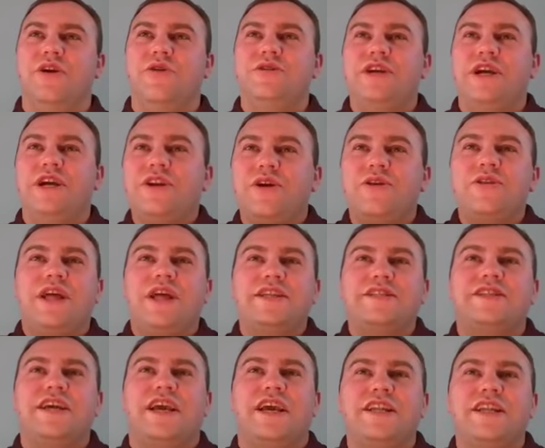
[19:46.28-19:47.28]
Which I know that
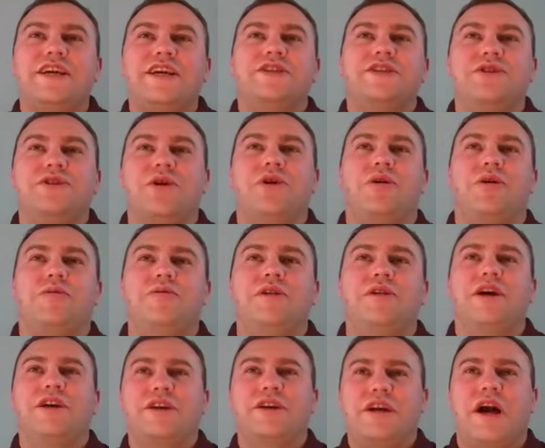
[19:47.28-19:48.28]
saying does
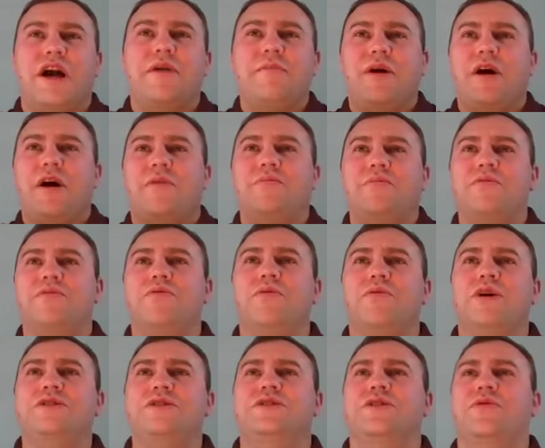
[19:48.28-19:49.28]
come up
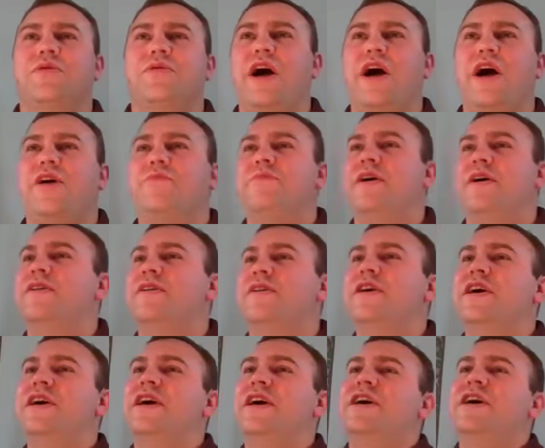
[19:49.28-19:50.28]
once in a while, but
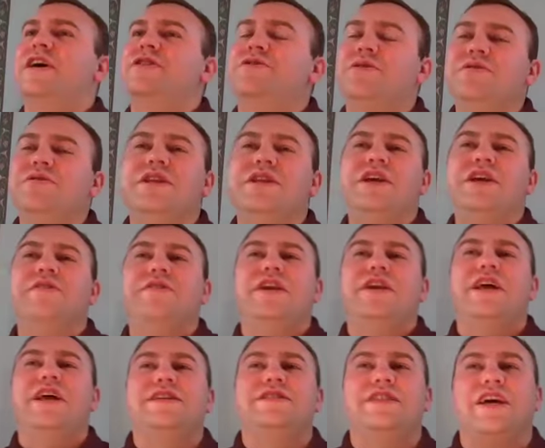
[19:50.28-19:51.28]
don't think of it
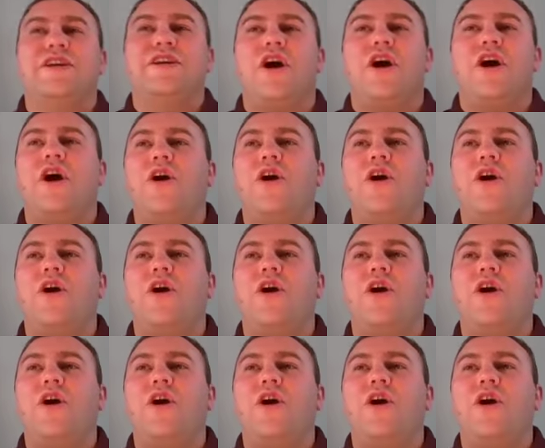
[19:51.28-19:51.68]
as if